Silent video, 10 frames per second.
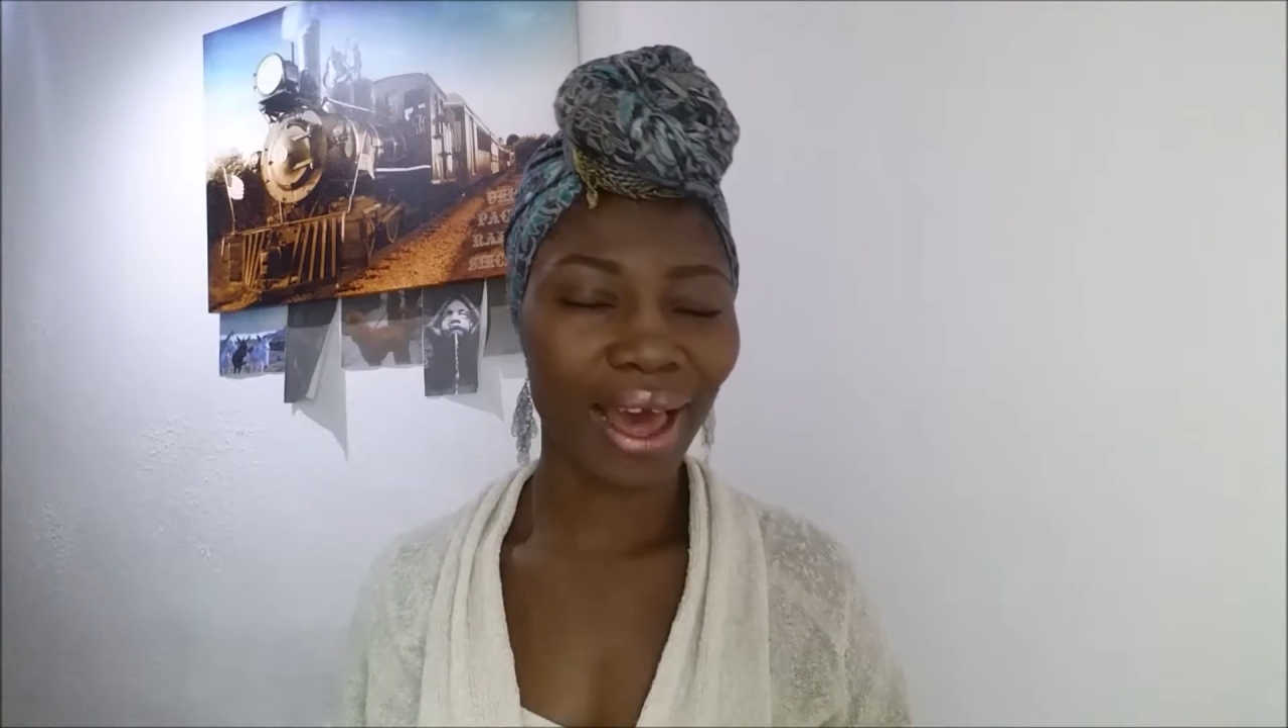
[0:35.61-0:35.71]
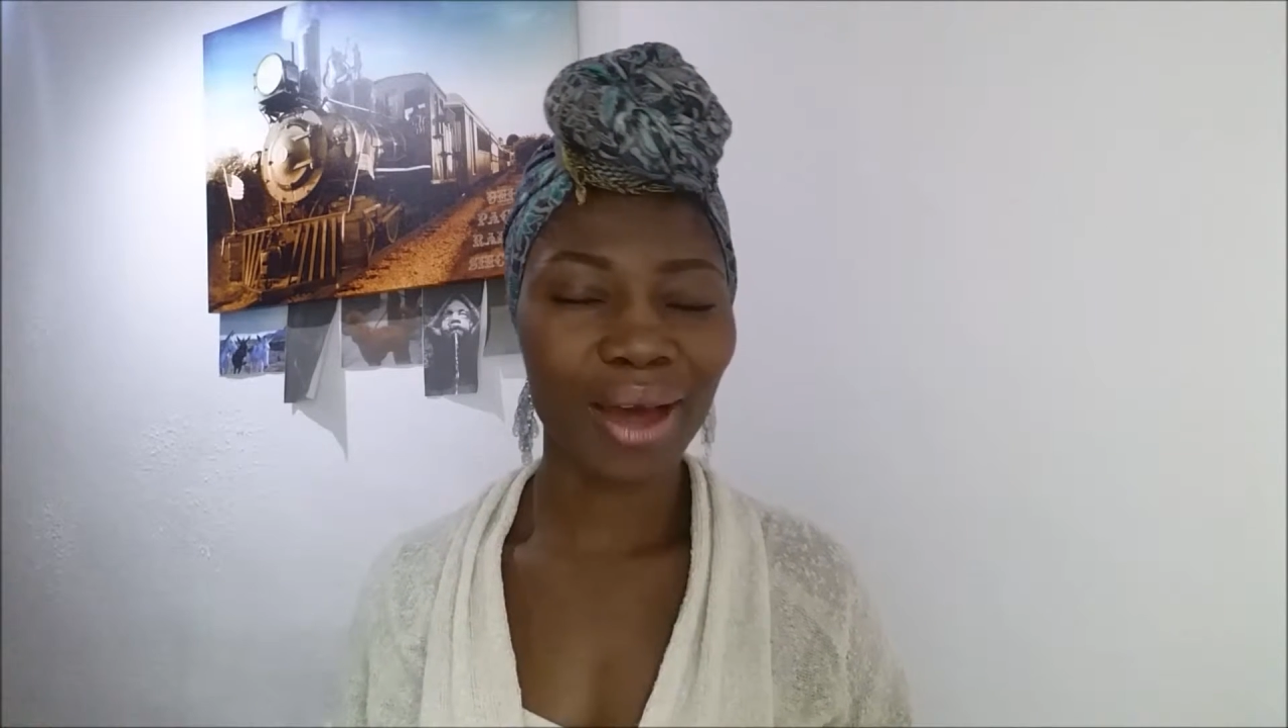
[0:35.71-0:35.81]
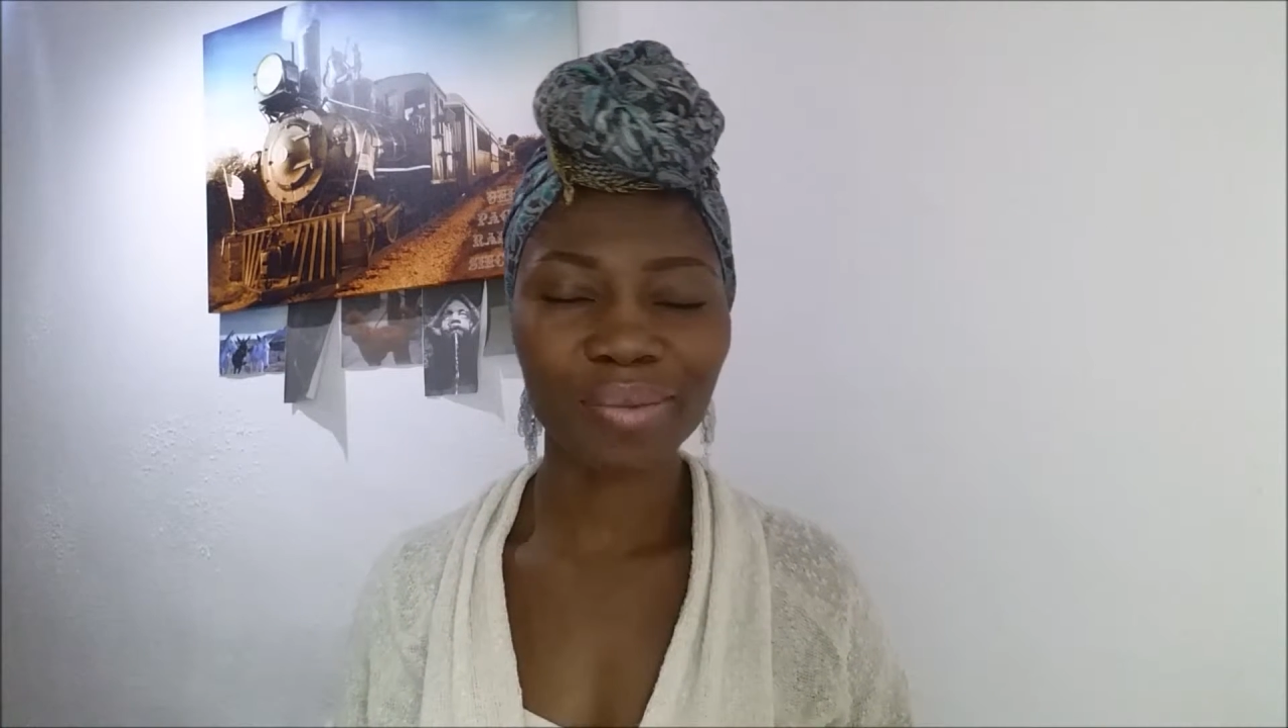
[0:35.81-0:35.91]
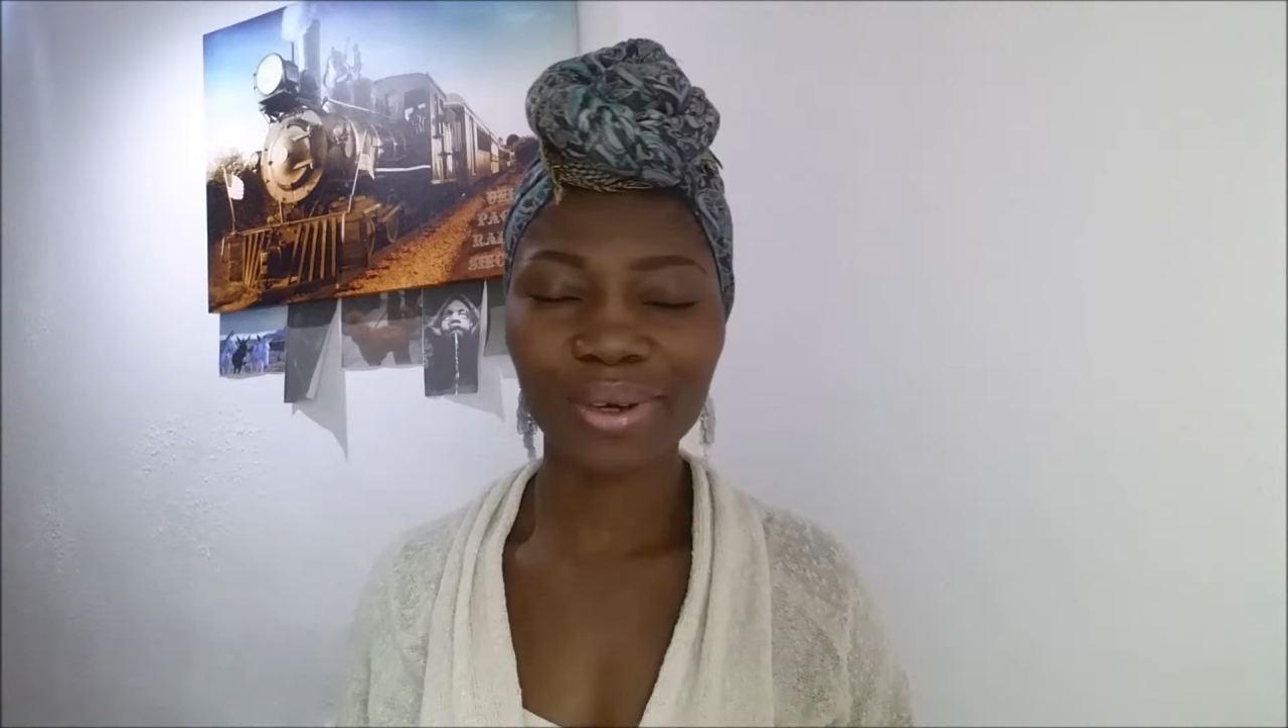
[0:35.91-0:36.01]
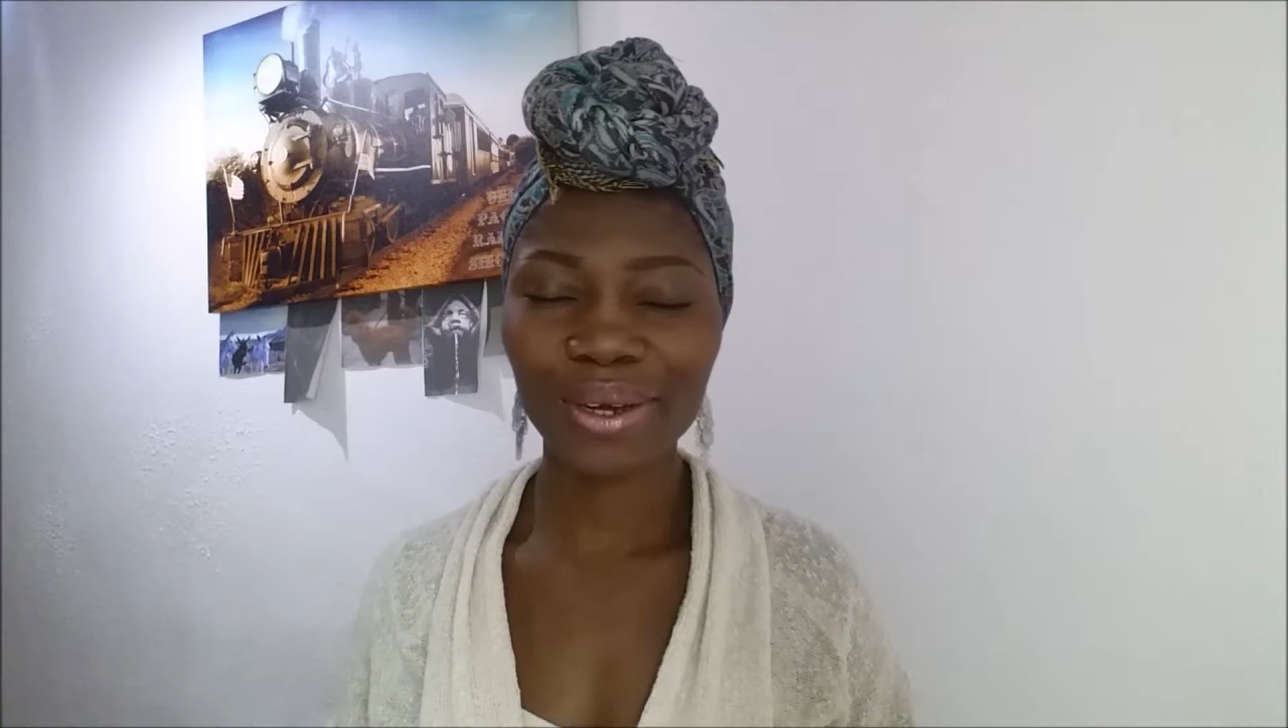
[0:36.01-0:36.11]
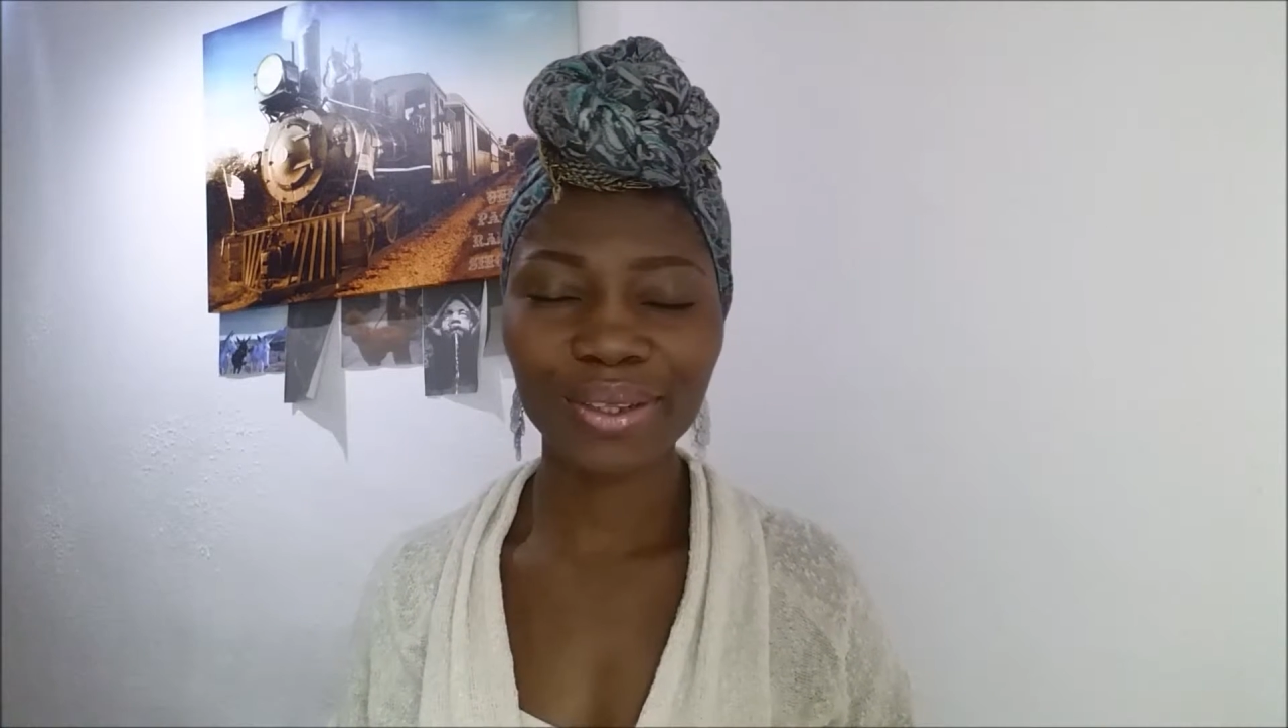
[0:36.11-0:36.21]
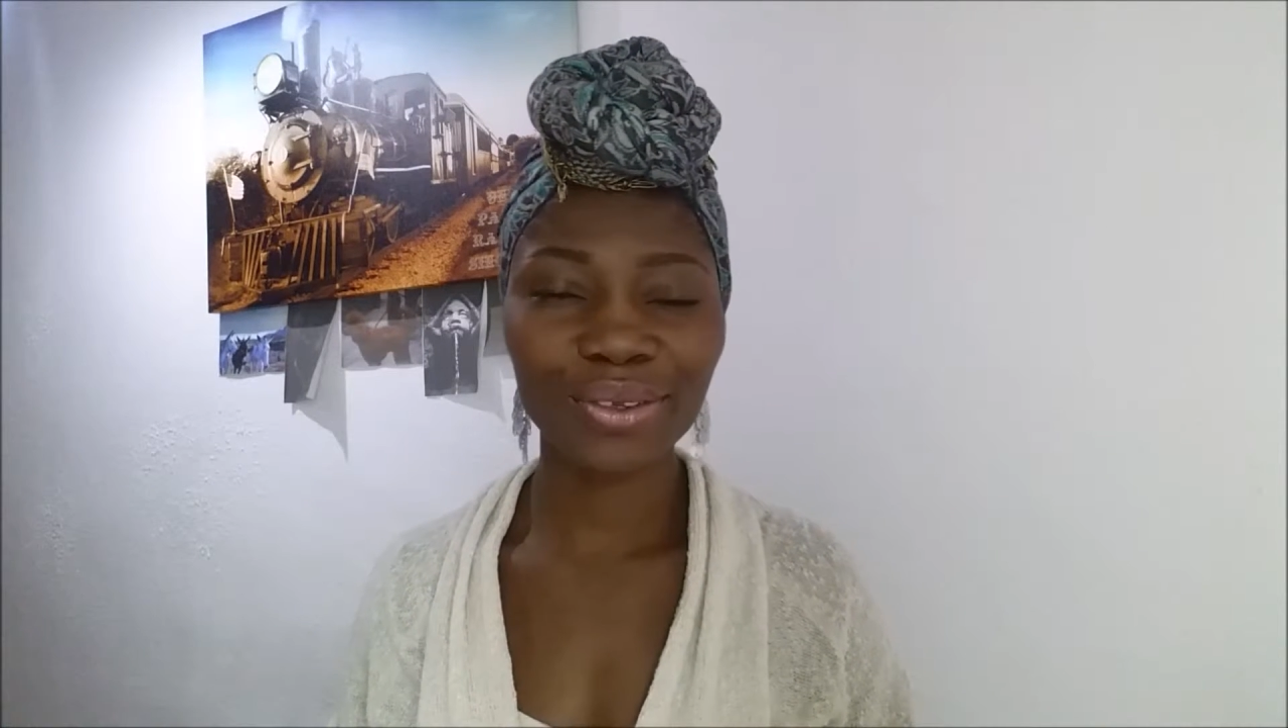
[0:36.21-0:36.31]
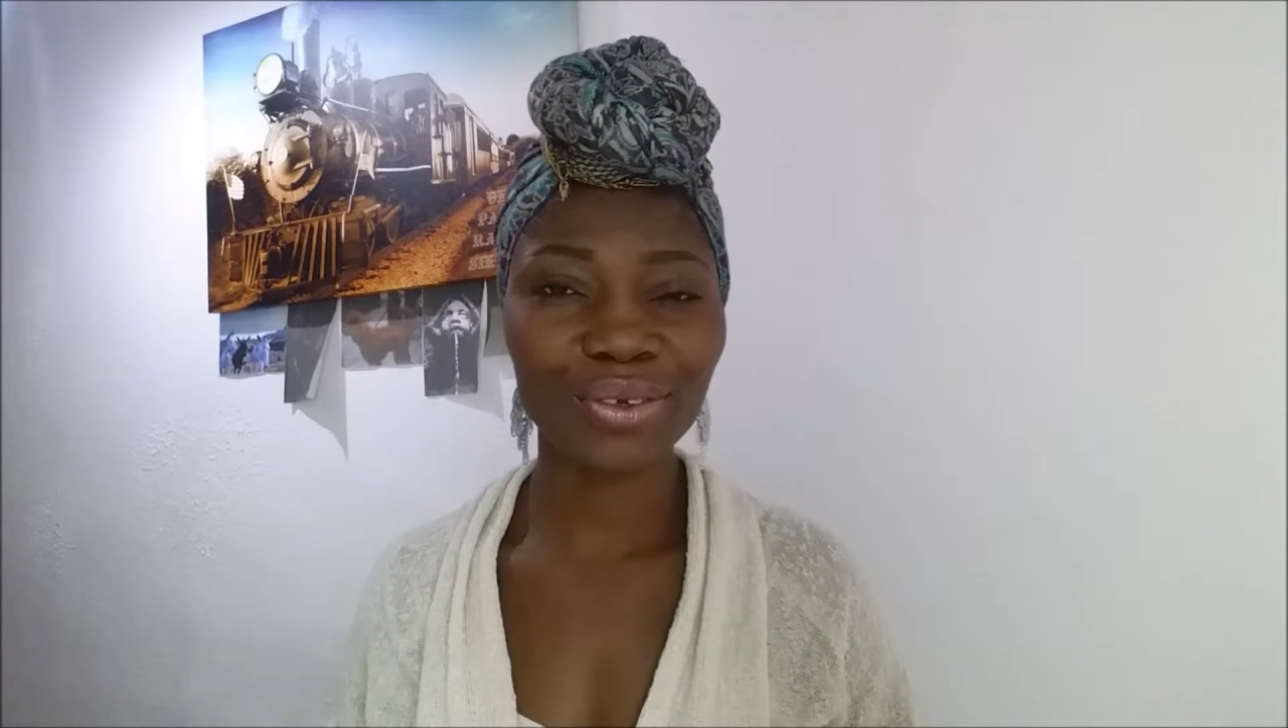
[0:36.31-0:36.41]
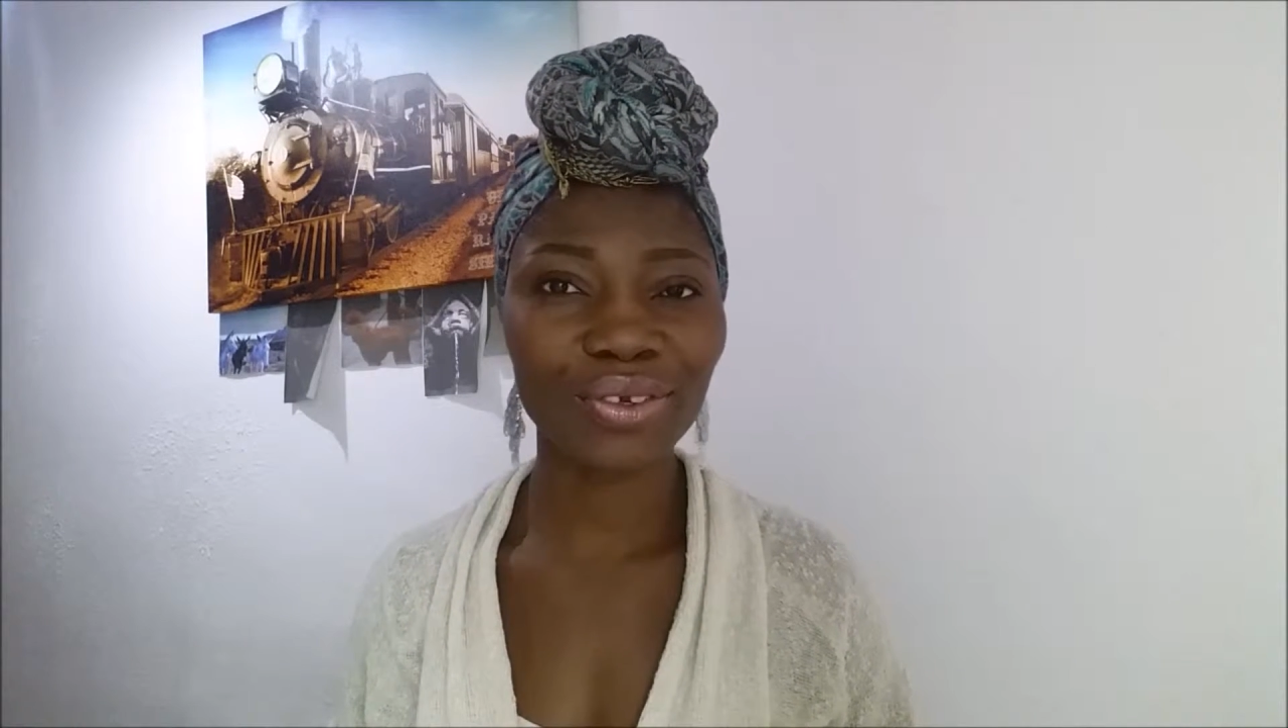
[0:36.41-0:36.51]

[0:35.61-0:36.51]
I'm going to